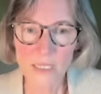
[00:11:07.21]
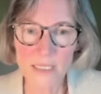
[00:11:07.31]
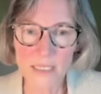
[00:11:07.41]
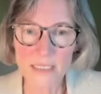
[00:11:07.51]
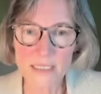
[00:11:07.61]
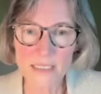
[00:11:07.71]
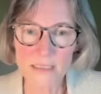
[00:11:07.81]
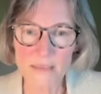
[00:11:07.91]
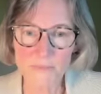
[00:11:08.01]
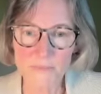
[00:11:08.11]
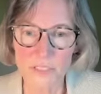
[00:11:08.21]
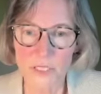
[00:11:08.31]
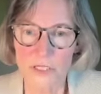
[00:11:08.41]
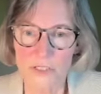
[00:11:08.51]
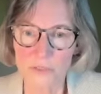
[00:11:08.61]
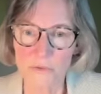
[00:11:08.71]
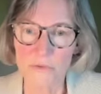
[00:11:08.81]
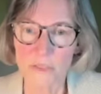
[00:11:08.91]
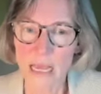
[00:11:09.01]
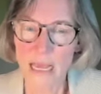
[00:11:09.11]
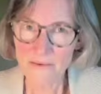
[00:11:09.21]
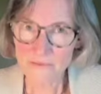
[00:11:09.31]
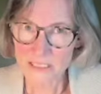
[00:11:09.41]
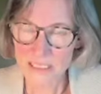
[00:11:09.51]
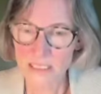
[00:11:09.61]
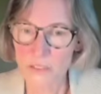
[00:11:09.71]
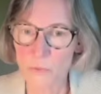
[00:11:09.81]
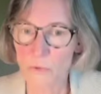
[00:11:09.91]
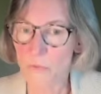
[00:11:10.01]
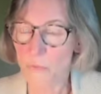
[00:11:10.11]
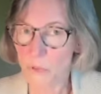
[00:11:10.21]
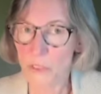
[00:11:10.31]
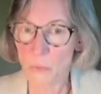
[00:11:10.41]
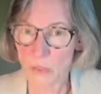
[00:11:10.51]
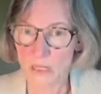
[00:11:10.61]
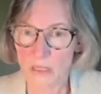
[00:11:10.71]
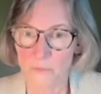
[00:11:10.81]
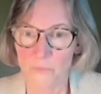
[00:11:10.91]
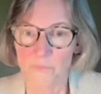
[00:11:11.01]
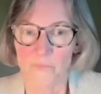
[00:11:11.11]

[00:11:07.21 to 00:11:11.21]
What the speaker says: And so I've seen this work really well.